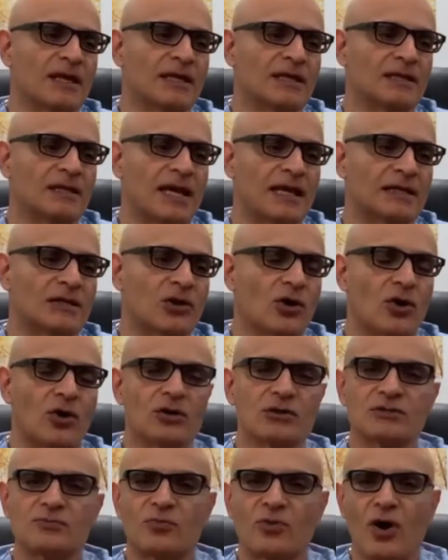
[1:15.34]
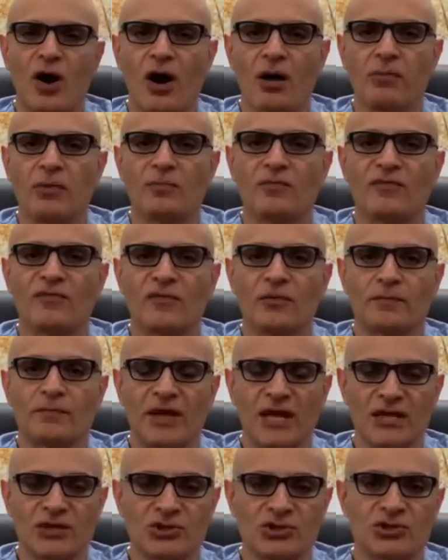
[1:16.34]
that cause problem for
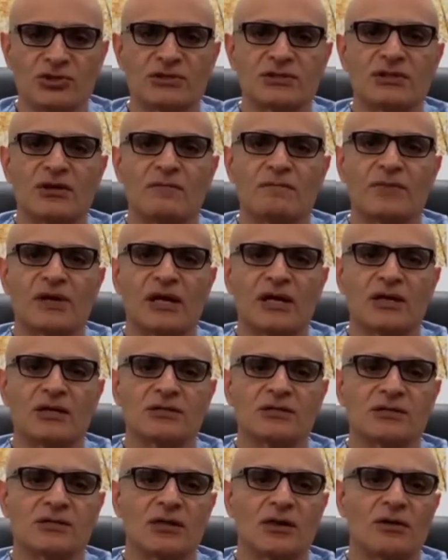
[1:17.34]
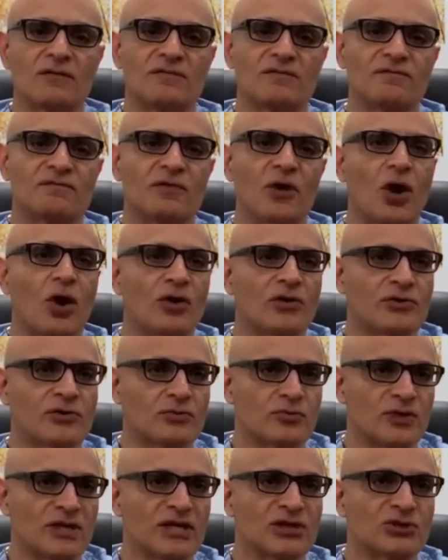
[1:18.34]
patients are because of
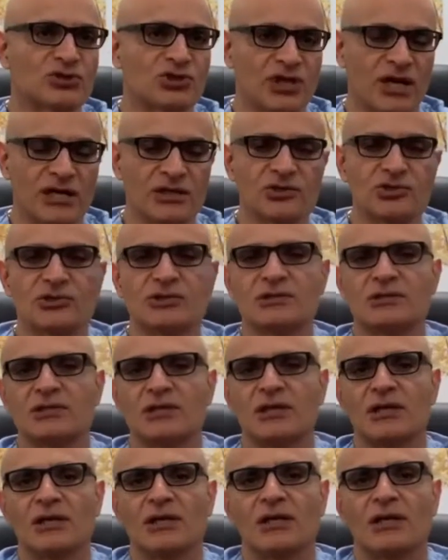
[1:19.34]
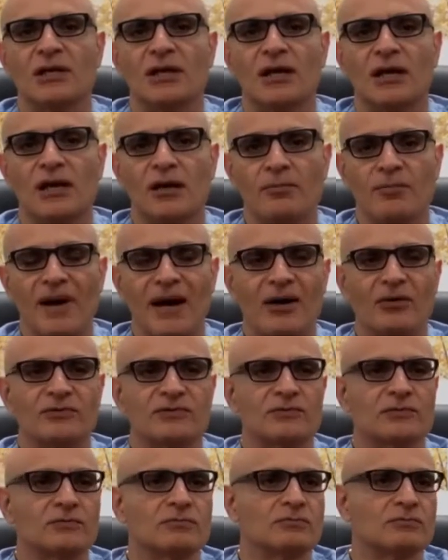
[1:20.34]
arthritic changes about
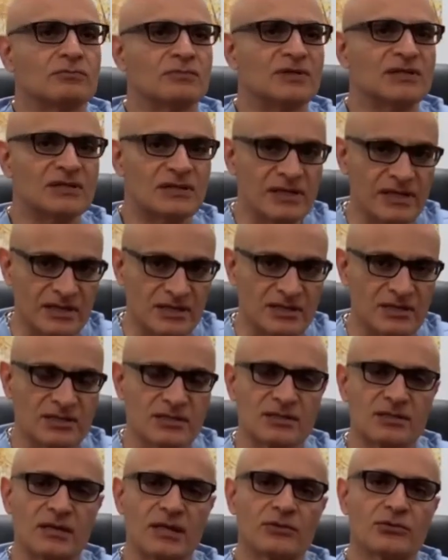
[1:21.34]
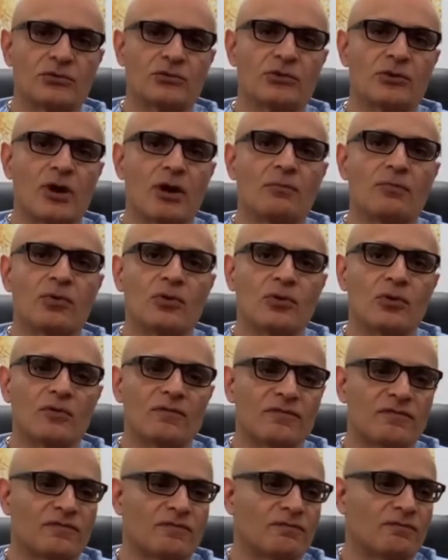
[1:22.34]
the discs. Now, there are a number of
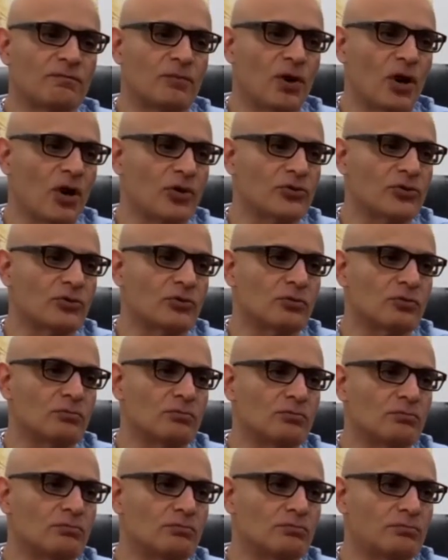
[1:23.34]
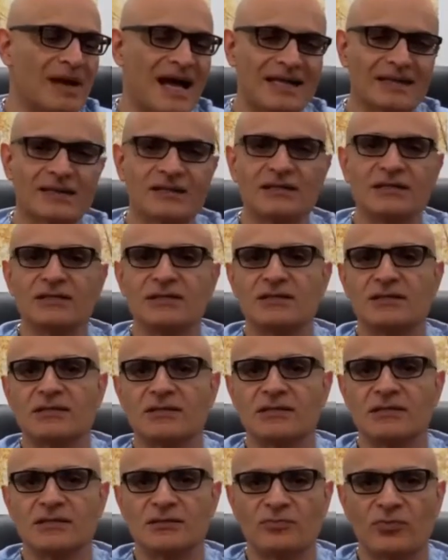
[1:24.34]
other maladies,
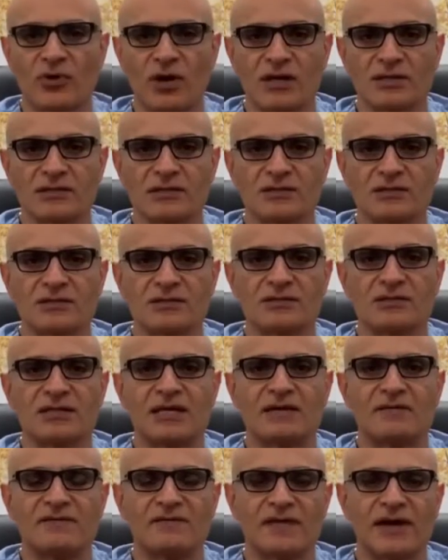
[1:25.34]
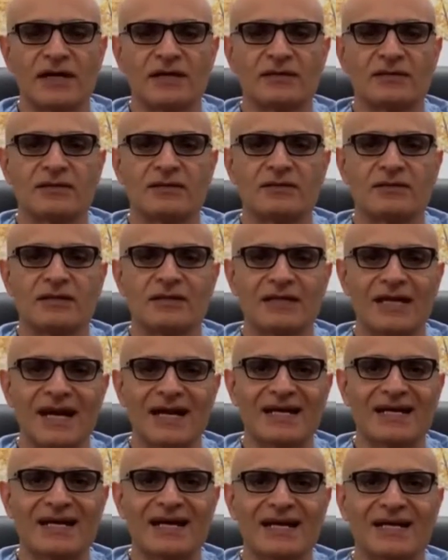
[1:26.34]
disease processes that affect the
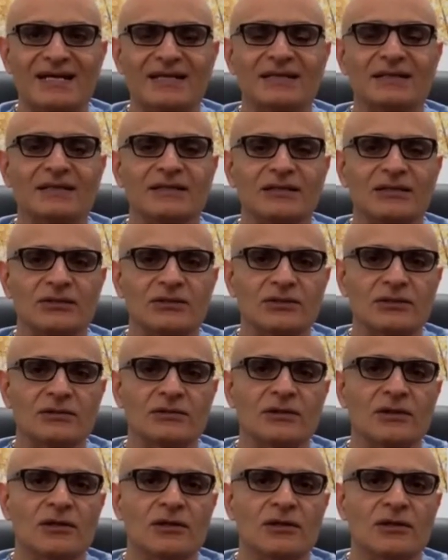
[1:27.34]
neck and can lead to